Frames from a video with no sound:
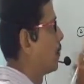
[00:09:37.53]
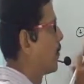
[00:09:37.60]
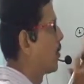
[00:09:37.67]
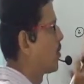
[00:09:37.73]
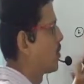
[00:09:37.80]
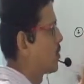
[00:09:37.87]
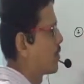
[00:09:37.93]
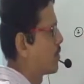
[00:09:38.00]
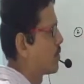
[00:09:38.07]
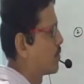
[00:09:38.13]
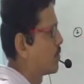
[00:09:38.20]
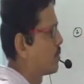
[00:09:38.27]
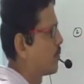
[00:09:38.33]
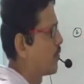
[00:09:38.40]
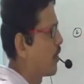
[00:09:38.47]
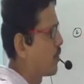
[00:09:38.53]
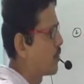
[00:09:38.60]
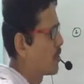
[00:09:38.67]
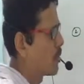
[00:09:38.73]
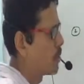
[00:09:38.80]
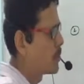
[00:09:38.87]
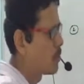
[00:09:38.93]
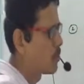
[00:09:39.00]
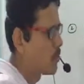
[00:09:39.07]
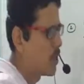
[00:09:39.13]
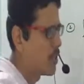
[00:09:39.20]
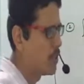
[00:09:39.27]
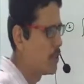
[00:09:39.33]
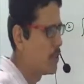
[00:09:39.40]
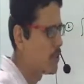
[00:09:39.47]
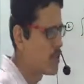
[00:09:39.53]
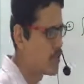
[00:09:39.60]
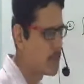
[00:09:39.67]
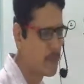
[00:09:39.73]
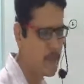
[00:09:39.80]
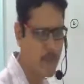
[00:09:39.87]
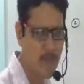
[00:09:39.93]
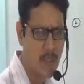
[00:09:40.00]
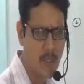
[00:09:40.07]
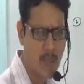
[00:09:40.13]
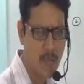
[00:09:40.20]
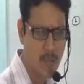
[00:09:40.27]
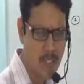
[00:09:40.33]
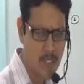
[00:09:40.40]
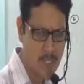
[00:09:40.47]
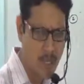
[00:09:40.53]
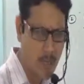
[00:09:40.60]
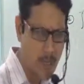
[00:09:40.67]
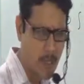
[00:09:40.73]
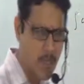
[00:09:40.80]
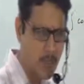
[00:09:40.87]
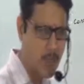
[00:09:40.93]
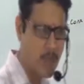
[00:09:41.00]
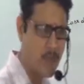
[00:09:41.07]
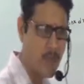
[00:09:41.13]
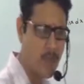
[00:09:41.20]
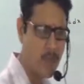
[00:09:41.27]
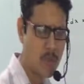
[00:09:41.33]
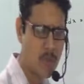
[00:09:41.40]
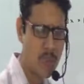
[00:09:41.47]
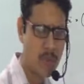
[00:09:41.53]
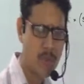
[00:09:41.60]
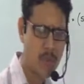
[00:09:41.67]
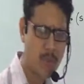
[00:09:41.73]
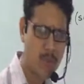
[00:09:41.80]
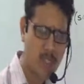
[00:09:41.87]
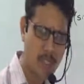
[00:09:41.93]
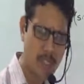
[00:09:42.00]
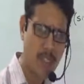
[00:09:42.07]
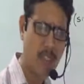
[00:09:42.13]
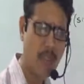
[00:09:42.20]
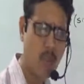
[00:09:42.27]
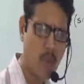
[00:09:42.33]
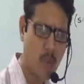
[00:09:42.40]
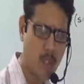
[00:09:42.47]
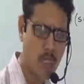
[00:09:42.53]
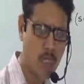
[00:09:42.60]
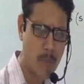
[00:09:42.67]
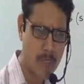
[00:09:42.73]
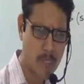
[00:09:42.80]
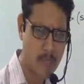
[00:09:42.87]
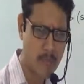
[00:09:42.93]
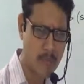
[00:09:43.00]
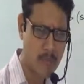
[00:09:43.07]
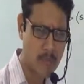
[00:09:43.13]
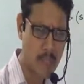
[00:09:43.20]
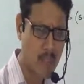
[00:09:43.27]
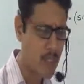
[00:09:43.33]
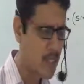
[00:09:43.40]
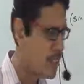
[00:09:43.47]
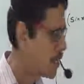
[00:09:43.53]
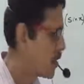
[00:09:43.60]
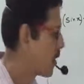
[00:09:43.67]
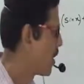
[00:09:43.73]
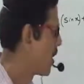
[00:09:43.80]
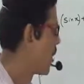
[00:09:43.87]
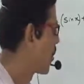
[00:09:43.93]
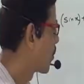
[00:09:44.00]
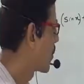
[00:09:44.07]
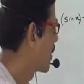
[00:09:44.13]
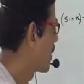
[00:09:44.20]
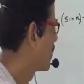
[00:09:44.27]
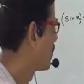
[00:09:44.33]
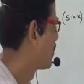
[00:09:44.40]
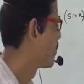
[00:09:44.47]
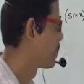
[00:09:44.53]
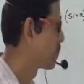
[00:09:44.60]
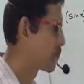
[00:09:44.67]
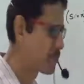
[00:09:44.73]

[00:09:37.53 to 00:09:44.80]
Because we have to substitute the limits. First upper limit we have to substitute and then lower limit. Okay.